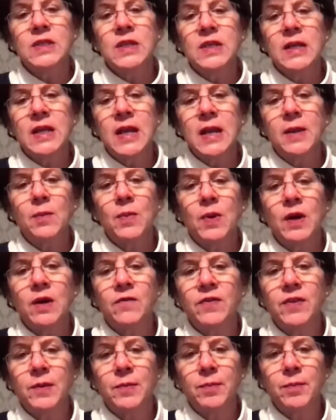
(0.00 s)
the name
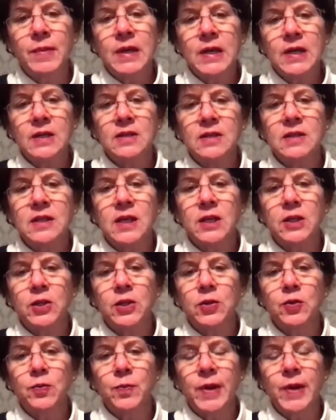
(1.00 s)
of the mix that
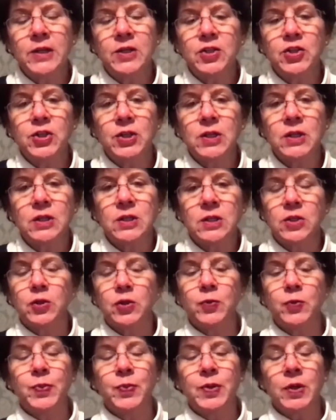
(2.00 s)
you mentioned?
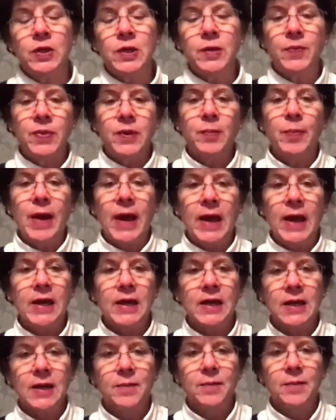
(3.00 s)
You put up the
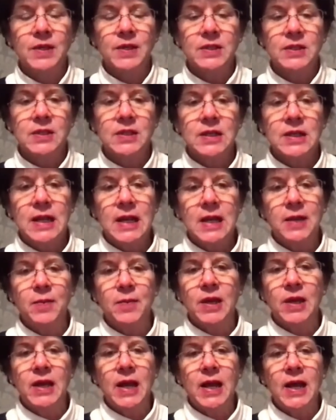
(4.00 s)
bag and I missed the name.
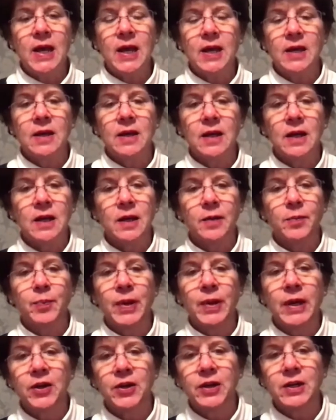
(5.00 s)
It had um,
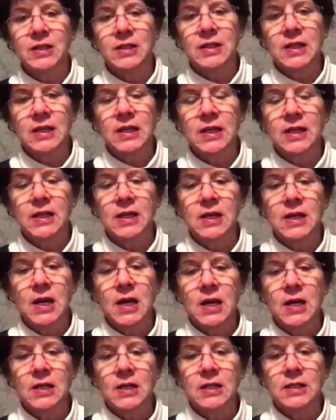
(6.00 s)
berries in it,
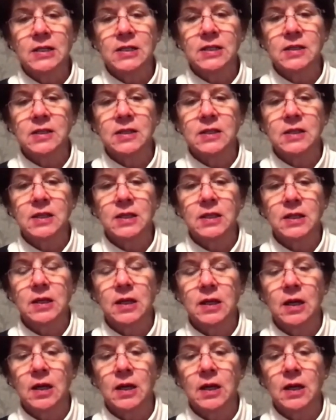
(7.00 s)
nuts. Uh, um,